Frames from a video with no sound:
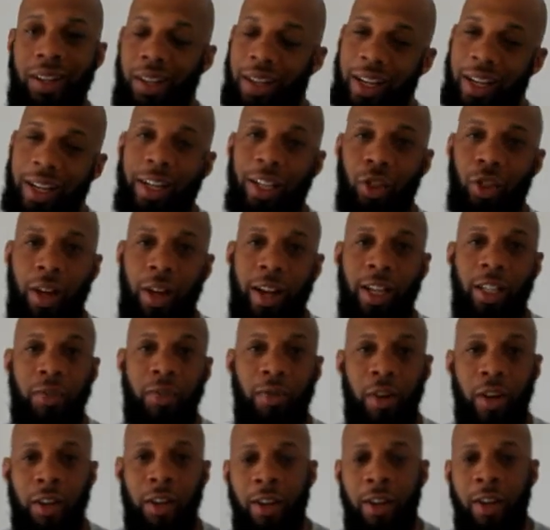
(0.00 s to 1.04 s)
heat
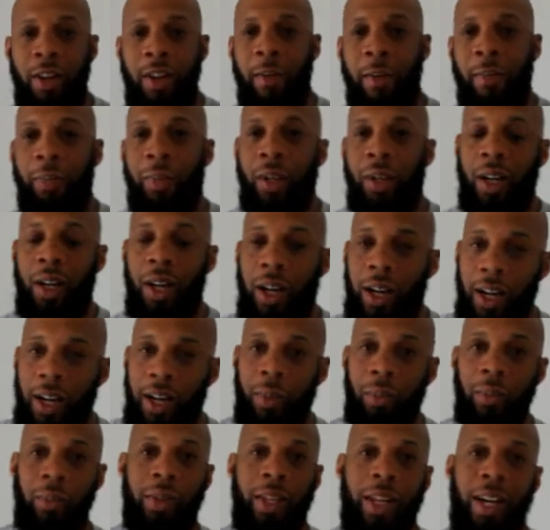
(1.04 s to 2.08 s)
transfer
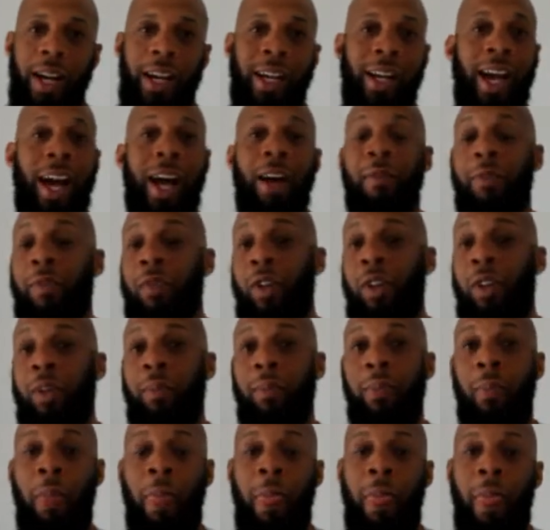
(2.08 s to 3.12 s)
that I got
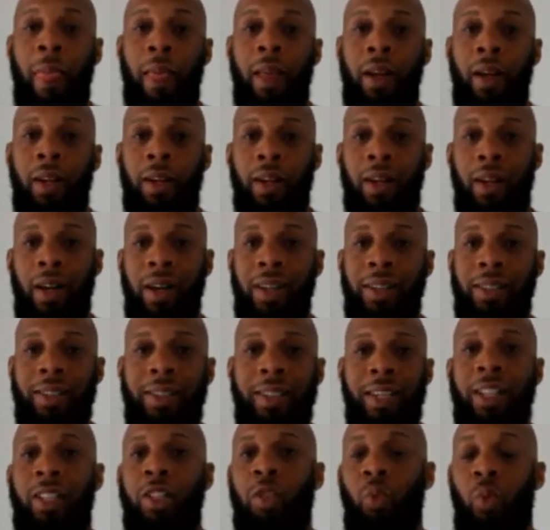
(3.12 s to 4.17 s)
from
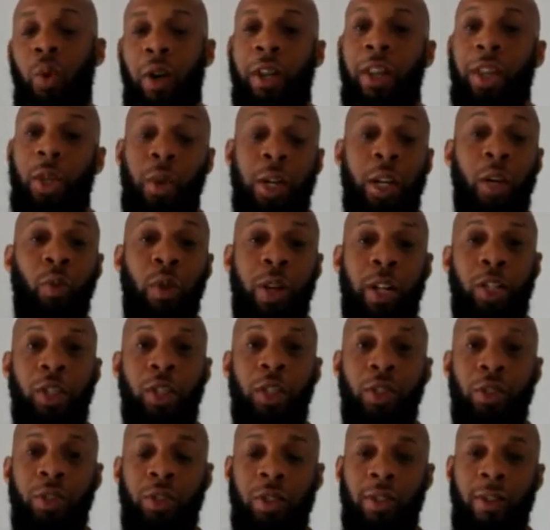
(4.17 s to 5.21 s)
613
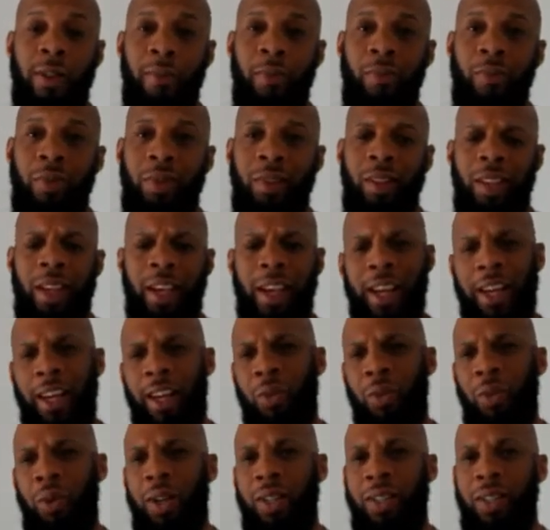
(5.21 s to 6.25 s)
Originals, and
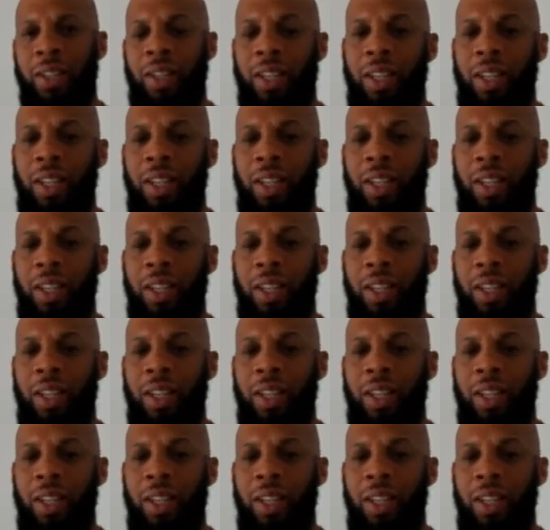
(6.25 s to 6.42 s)
it was